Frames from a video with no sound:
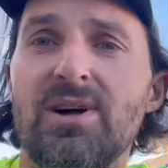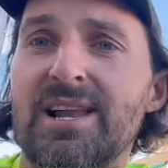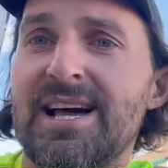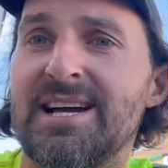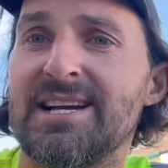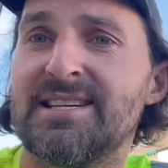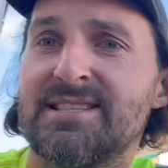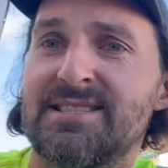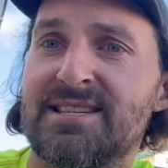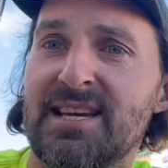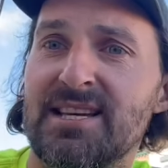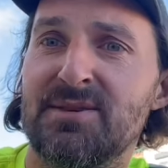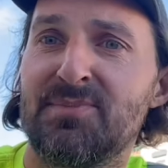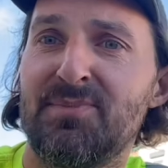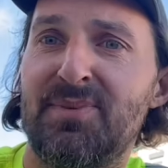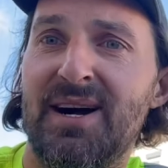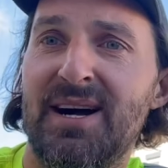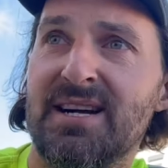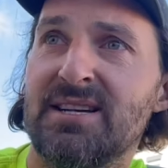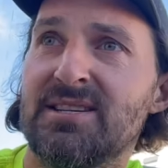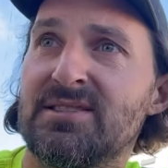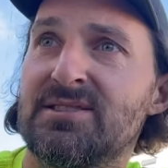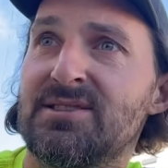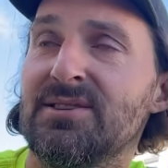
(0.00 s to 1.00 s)
access
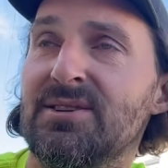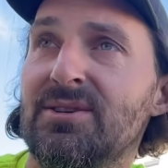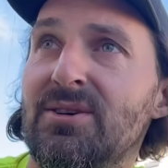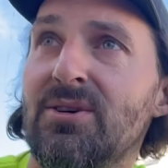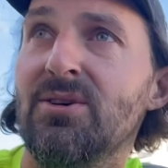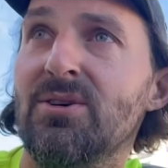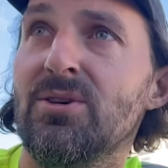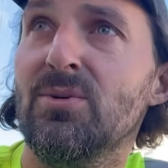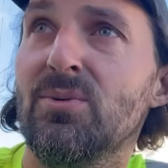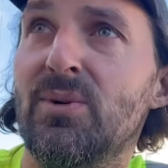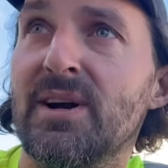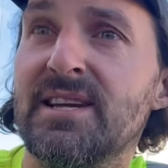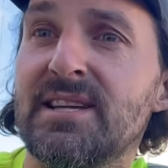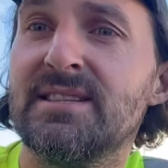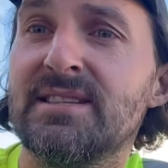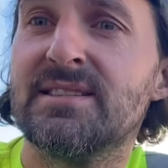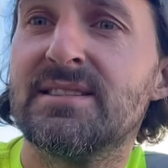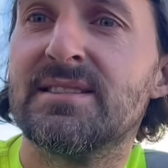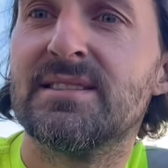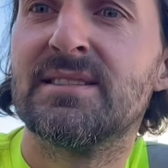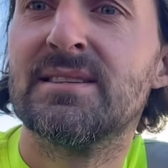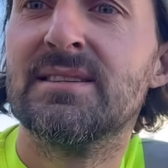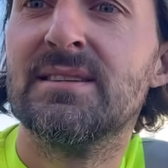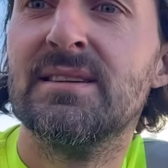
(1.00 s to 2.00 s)
pass to all
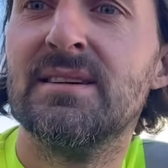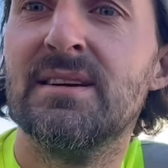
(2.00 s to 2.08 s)
weights.